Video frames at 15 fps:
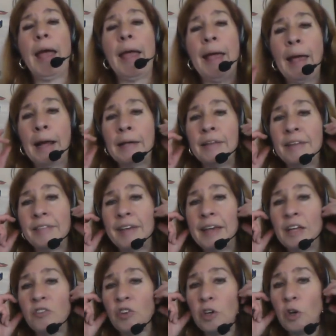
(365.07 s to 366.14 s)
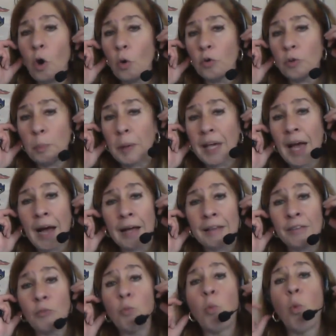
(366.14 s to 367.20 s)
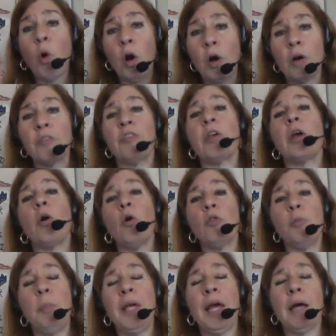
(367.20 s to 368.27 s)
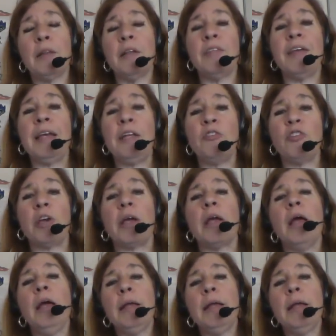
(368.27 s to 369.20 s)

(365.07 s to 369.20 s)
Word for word: And the teaching goes beyond words, it goes beyond the teaching.